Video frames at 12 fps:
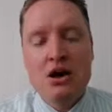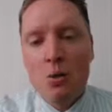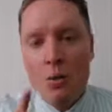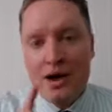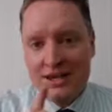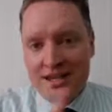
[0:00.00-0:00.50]

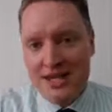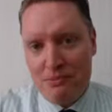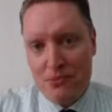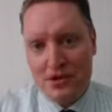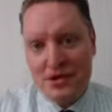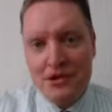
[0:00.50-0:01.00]
One key
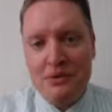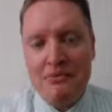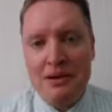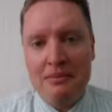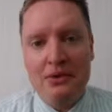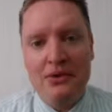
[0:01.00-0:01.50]
point to
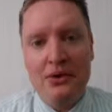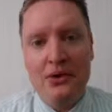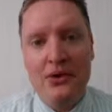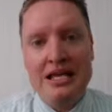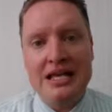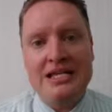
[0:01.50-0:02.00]
remember,
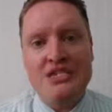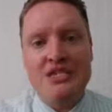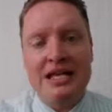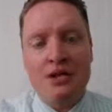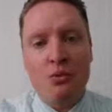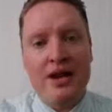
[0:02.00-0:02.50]
though, is
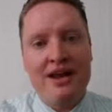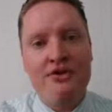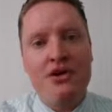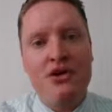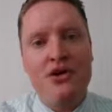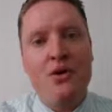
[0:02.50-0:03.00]
that
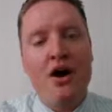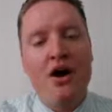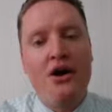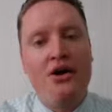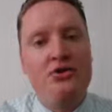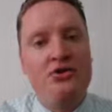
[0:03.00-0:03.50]
whenever you
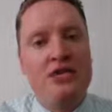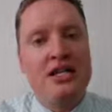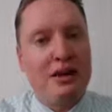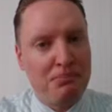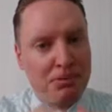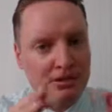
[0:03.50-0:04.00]
are using
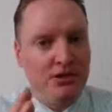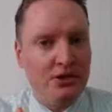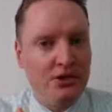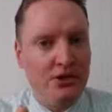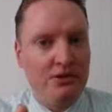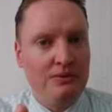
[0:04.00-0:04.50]
a
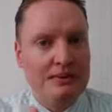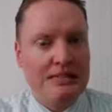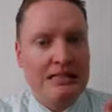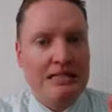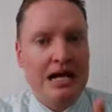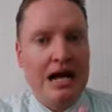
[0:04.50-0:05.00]
plural,
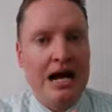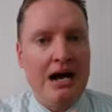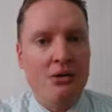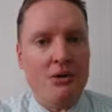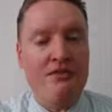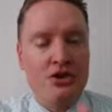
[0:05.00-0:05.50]

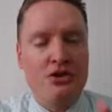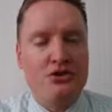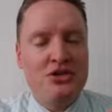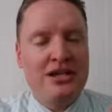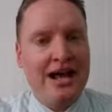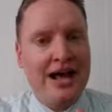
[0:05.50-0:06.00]
whenever you're
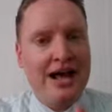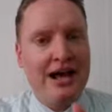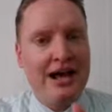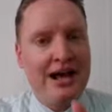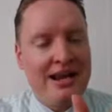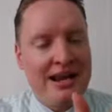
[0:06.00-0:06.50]
using
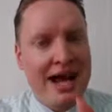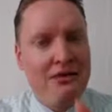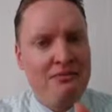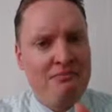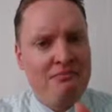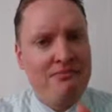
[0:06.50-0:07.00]
a
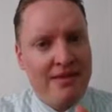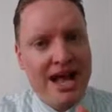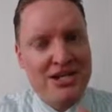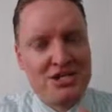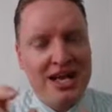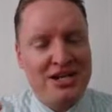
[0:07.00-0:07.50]
noun
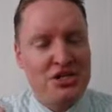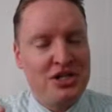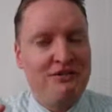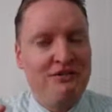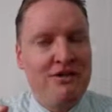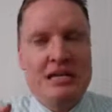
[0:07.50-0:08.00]
as an
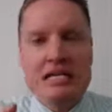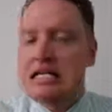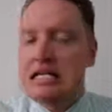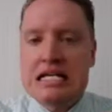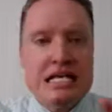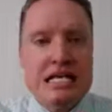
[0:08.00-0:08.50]
adjective,
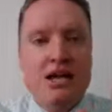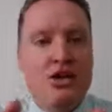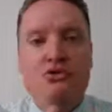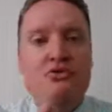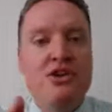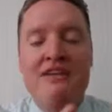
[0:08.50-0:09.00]

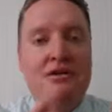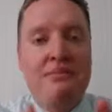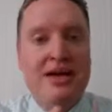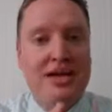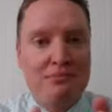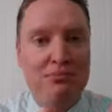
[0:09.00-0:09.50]
you never
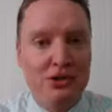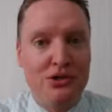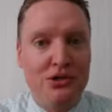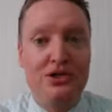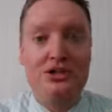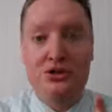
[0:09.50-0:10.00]
make it
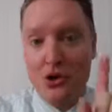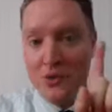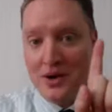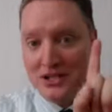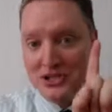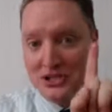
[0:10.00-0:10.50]
plural. It's
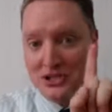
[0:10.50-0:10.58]
always